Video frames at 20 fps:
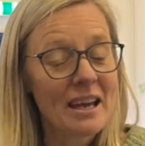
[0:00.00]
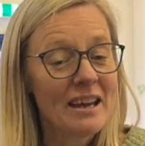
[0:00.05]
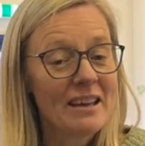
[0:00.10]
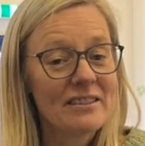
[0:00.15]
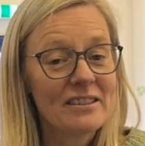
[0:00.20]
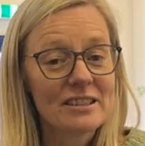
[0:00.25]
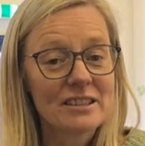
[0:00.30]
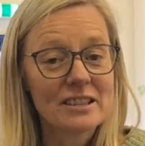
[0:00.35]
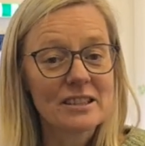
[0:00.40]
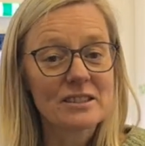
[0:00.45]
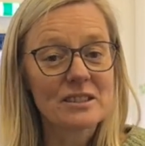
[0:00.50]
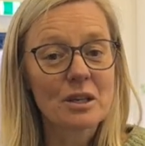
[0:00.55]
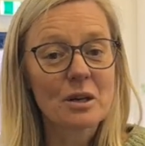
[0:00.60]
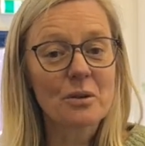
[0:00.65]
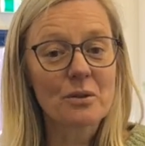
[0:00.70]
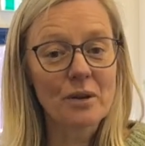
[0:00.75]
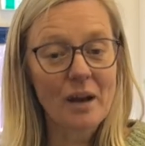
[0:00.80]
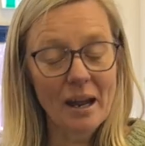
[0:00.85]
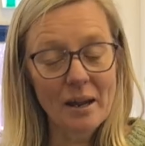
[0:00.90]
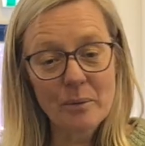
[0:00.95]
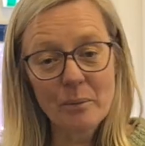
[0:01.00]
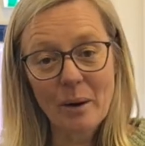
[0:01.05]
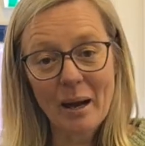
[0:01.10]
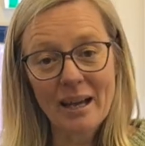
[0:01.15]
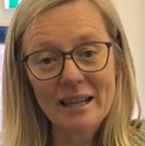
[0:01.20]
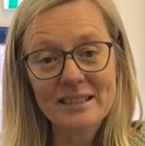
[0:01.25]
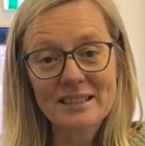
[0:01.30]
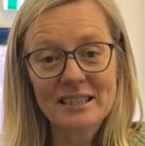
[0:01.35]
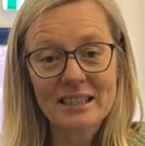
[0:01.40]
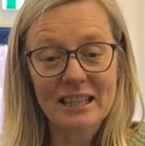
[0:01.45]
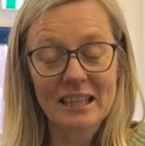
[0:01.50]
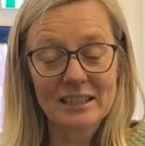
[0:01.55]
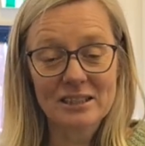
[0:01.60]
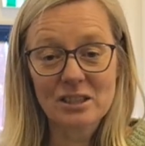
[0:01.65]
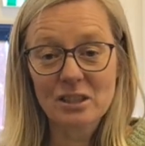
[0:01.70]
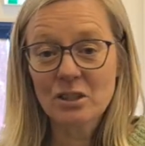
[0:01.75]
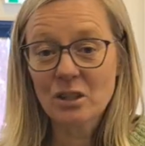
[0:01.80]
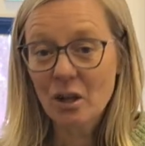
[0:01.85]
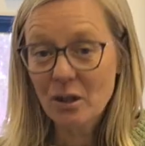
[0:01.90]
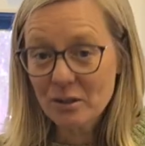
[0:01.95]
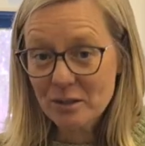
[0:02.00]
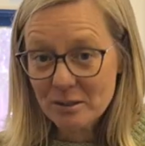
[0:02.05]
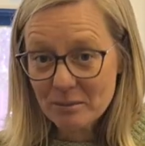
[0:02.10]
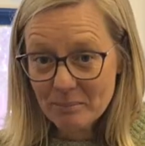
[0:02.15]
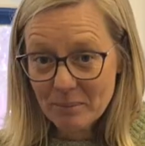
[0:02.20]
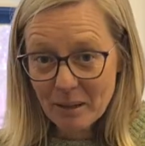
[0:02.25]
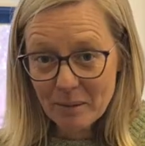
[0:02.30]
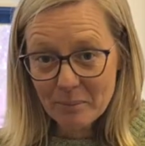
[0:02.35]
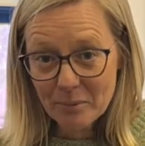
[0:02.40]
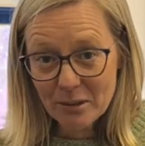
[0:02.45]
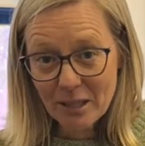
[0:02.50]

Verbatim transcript: this is a great way to get to know some people